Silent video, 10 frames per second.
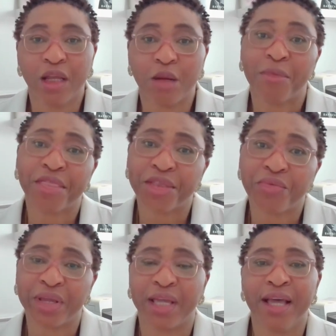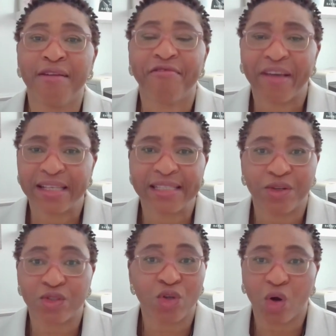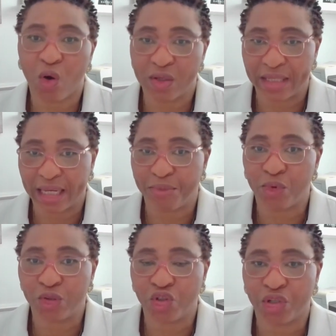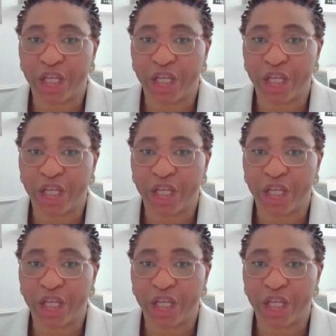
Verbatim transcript: Number 3, Phexxi does not cause an abortion.